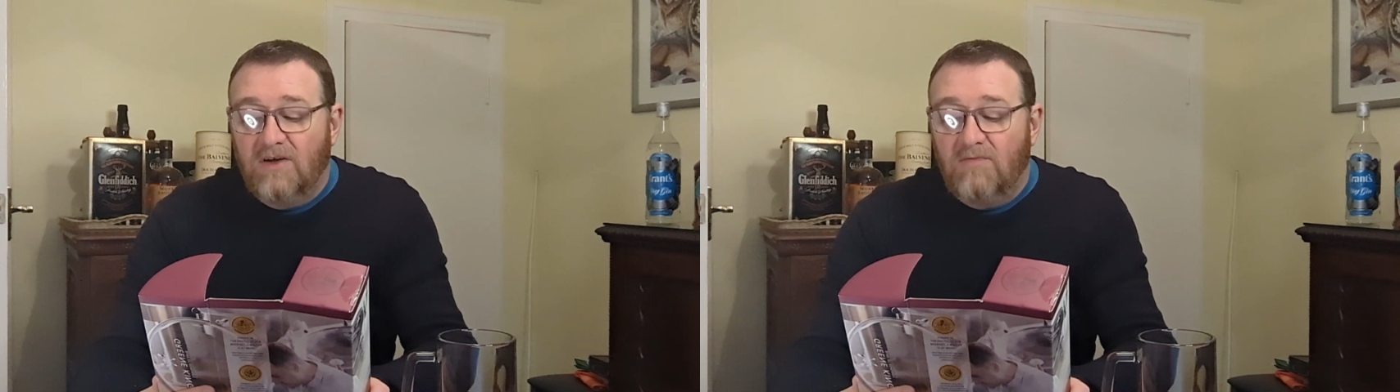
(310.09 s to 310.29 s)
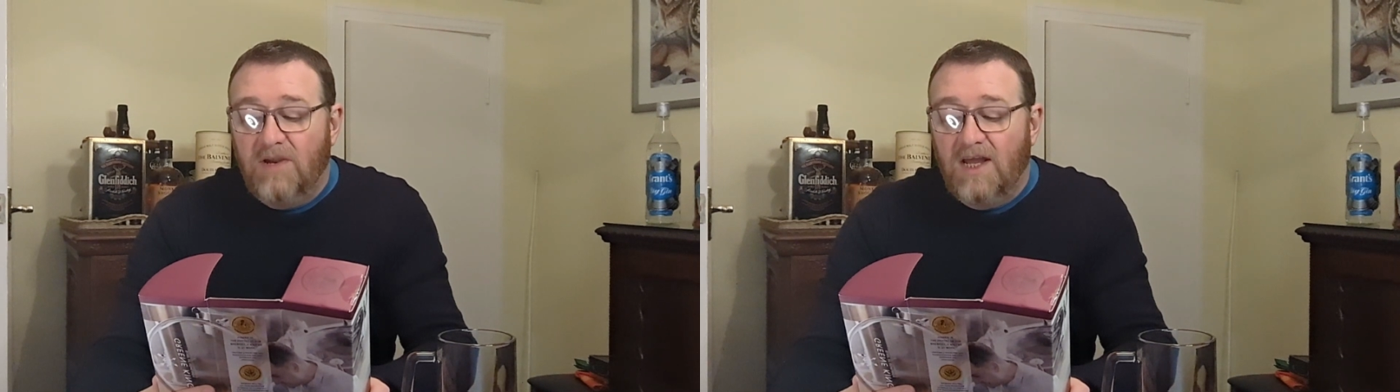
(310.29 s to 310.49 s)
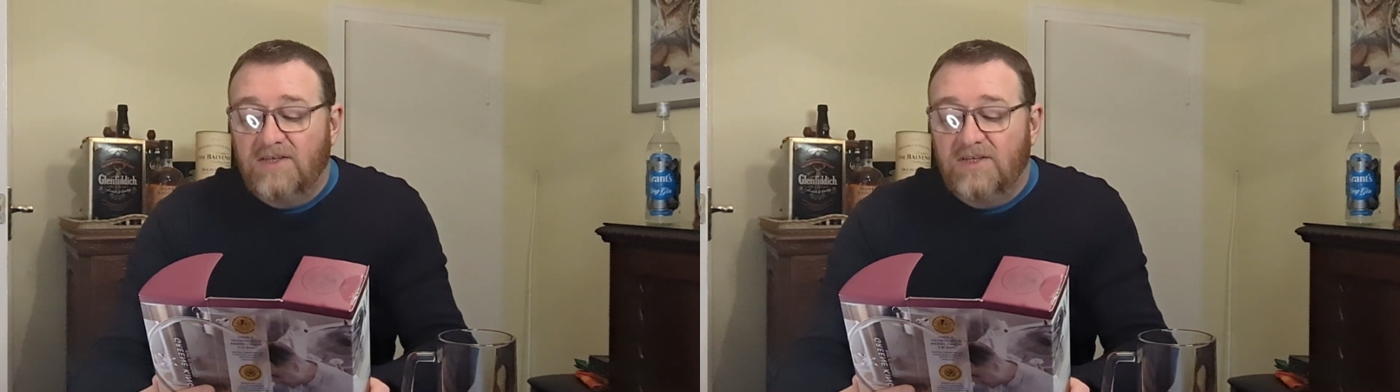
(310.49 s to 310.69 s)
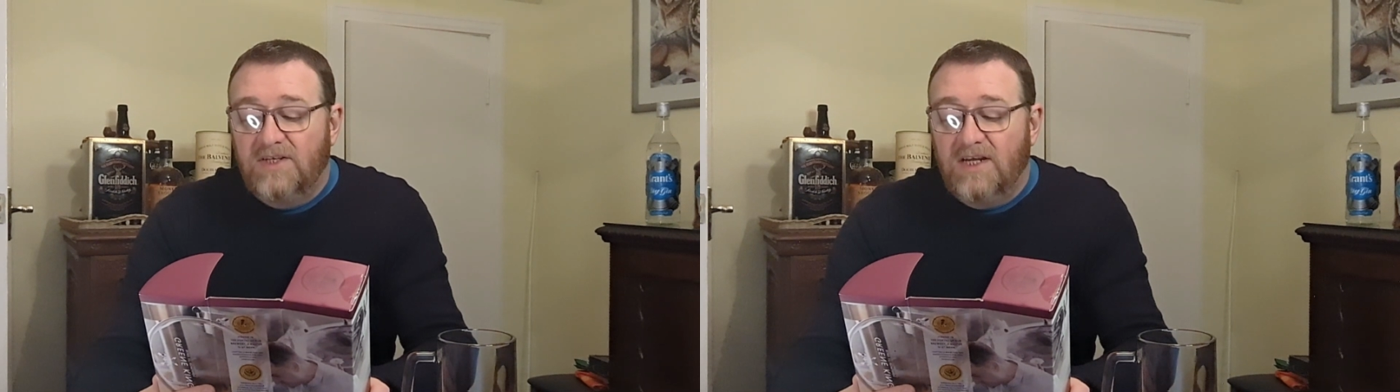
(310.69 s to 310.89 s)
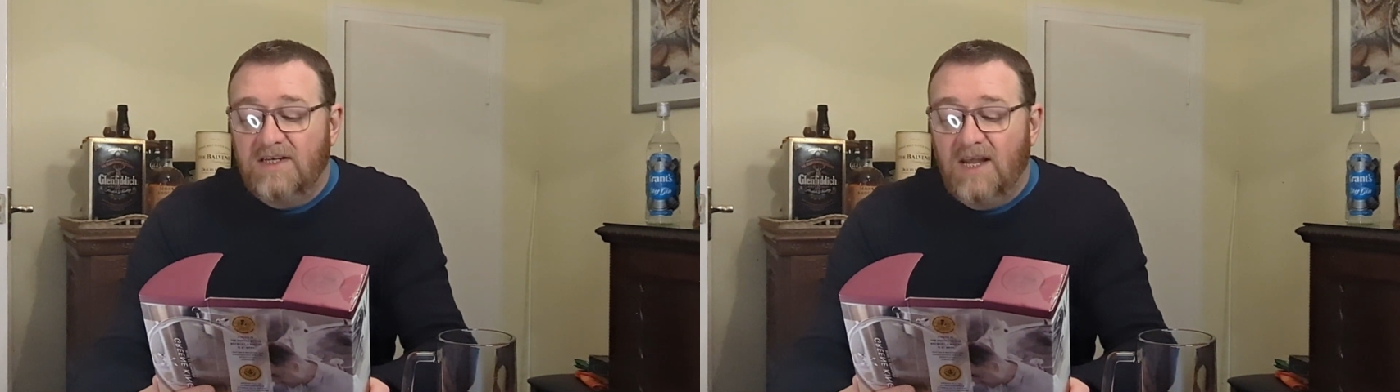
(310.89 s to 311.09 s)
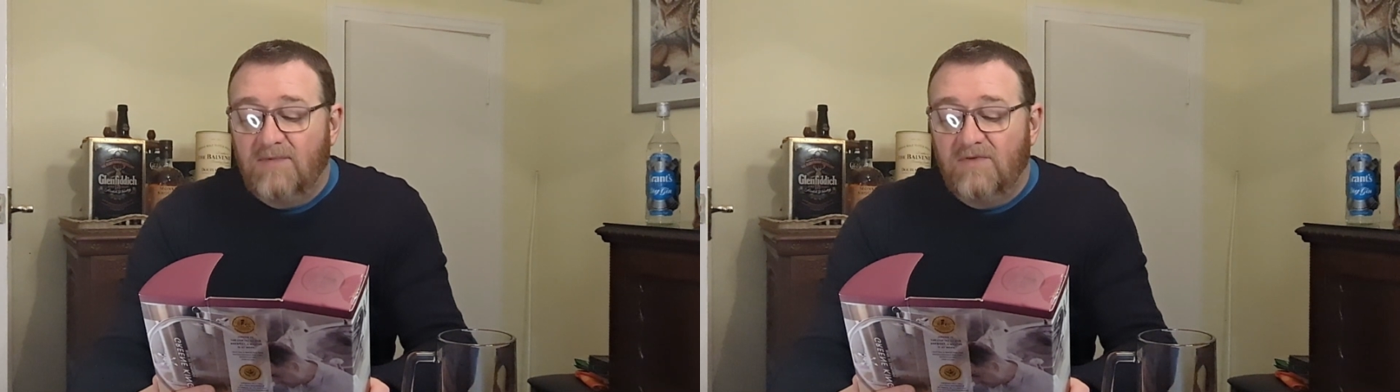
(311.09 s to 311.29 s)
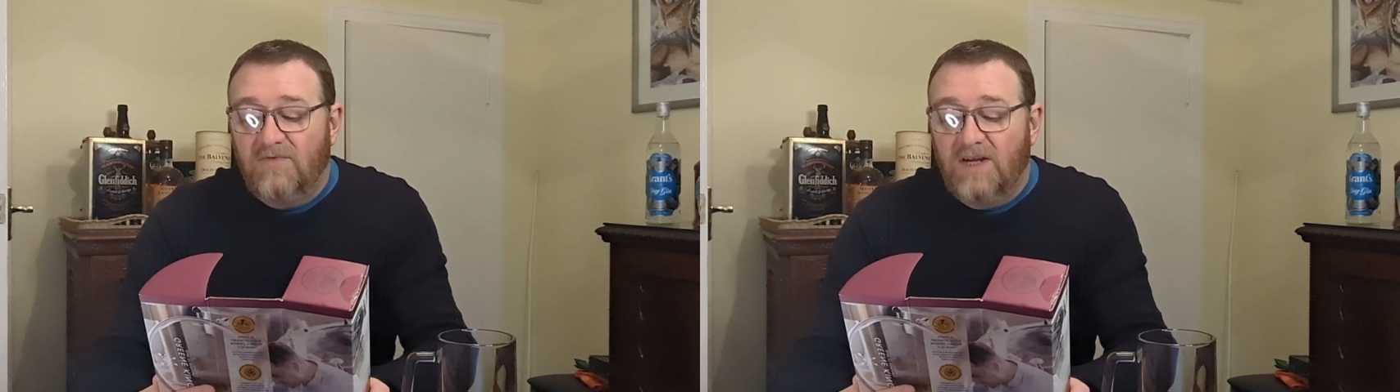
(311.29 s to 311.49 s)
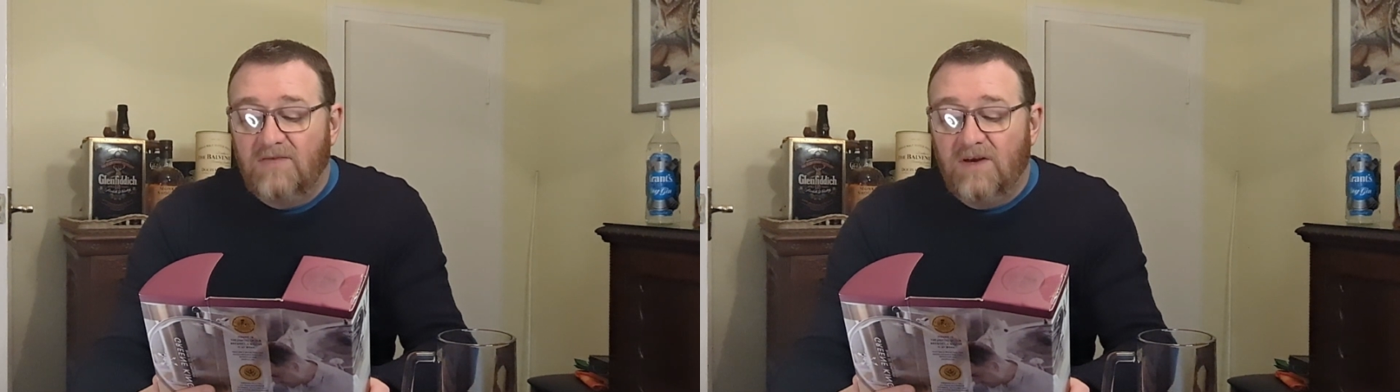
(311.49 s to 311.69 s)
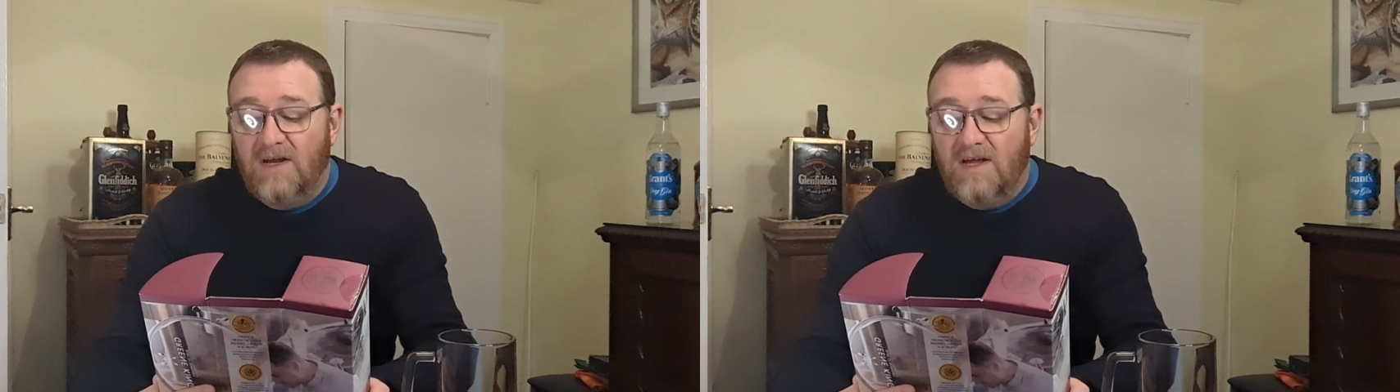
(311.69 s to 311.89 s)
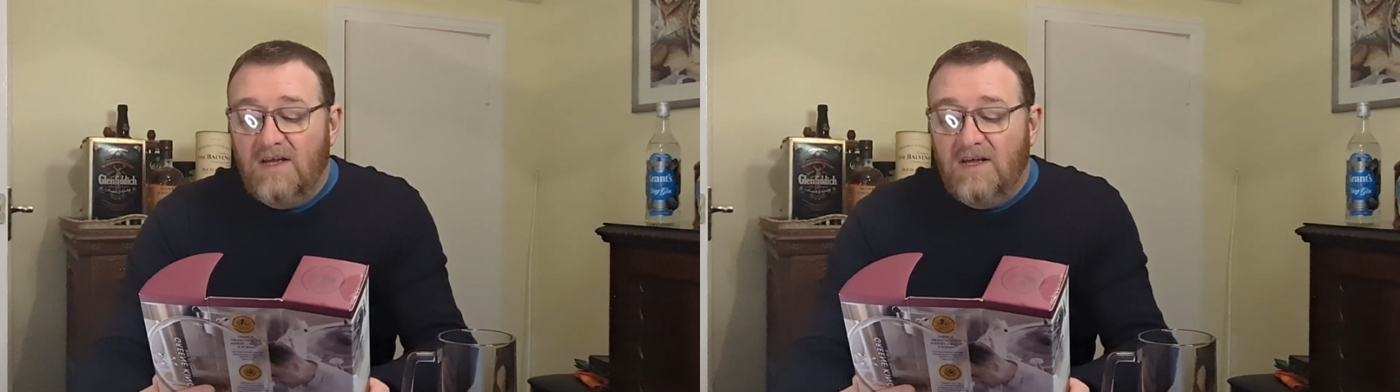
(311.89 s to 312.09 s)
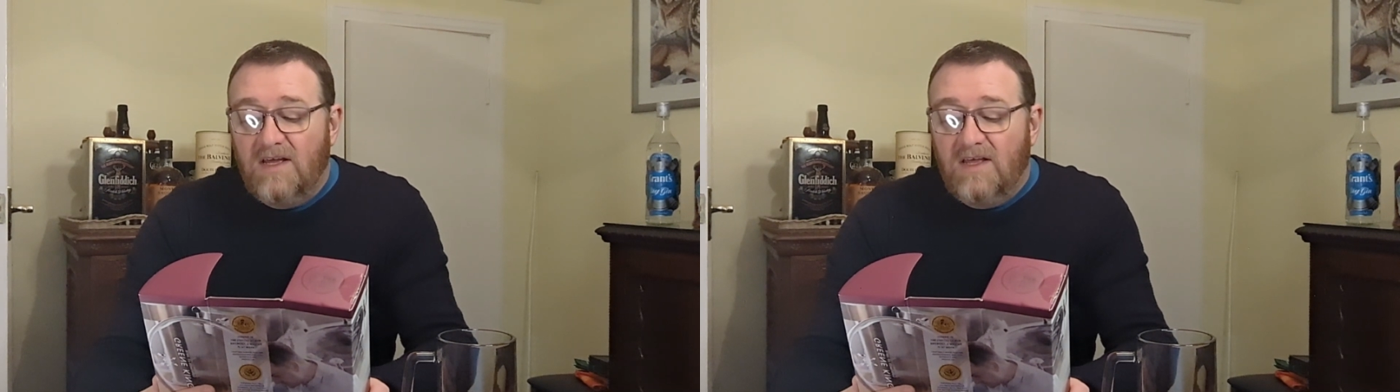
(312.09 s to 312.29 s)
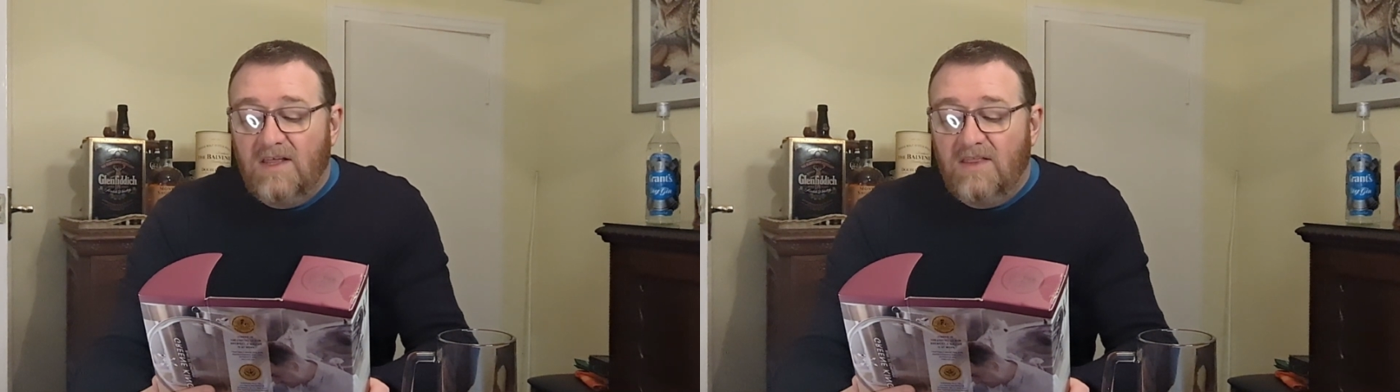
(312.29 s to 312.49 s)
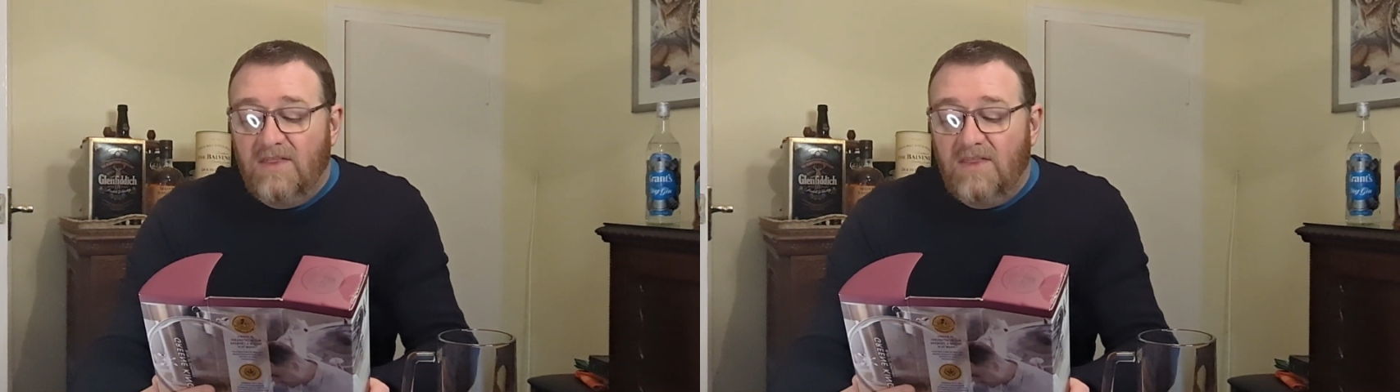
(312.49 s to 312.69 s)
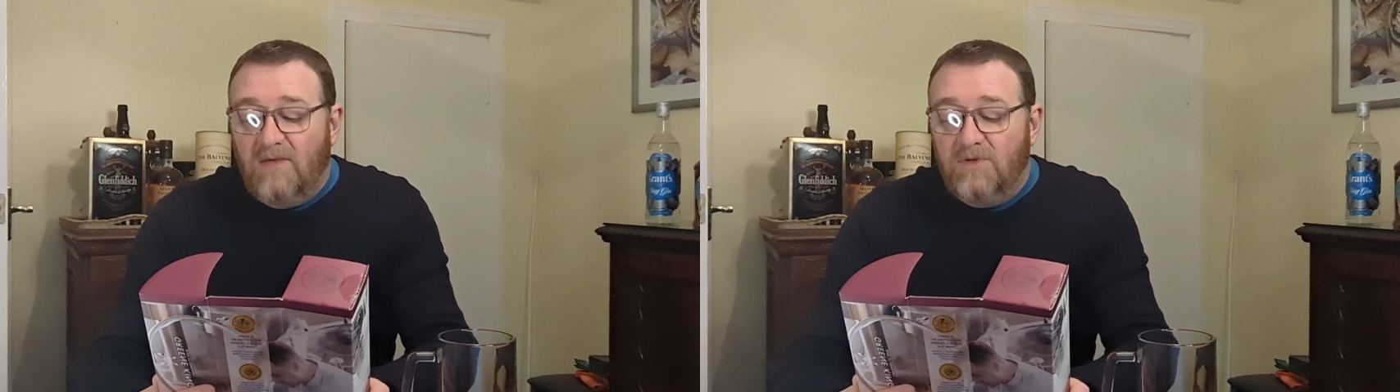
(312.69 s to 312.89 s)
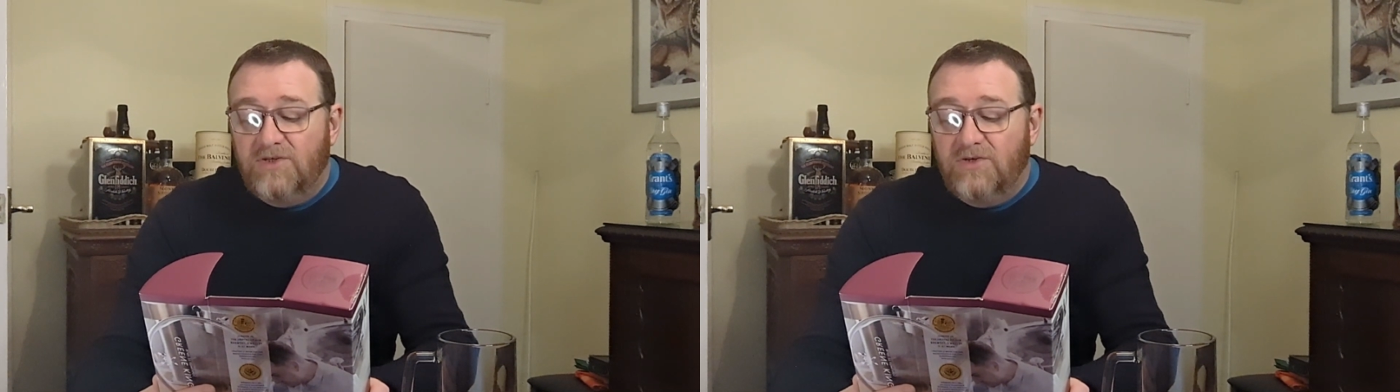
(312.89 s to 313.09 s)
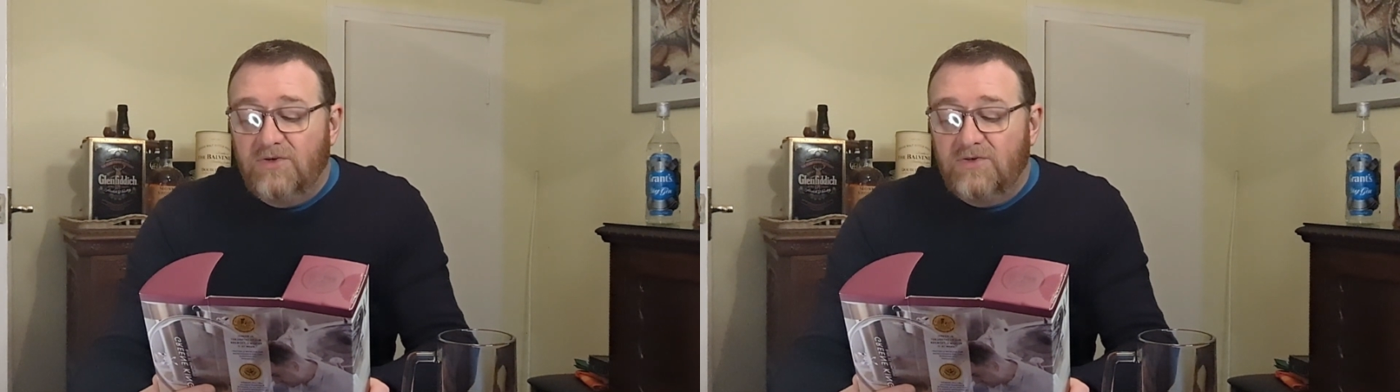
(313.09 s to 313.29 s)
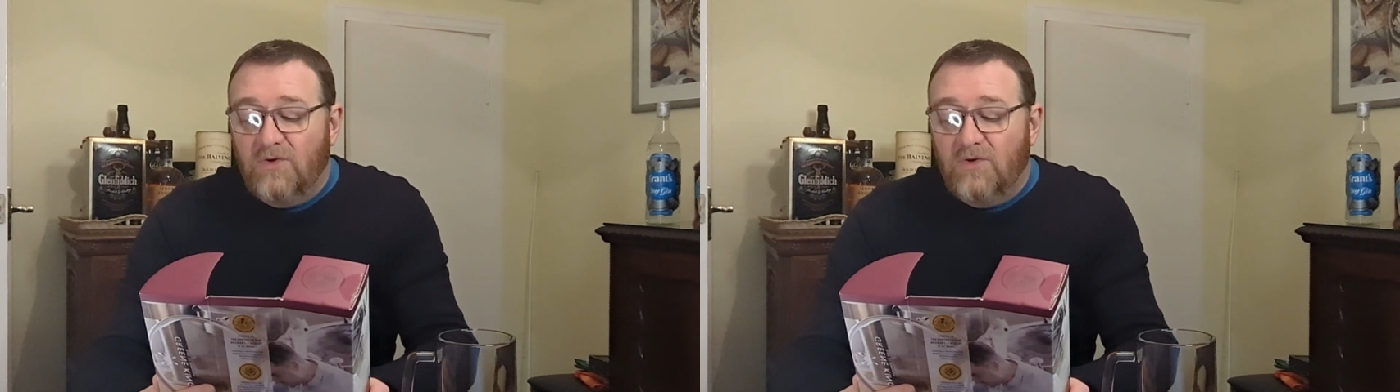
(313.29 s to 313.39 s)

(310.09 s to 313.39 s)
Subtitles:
complexity and depth of flavour that matures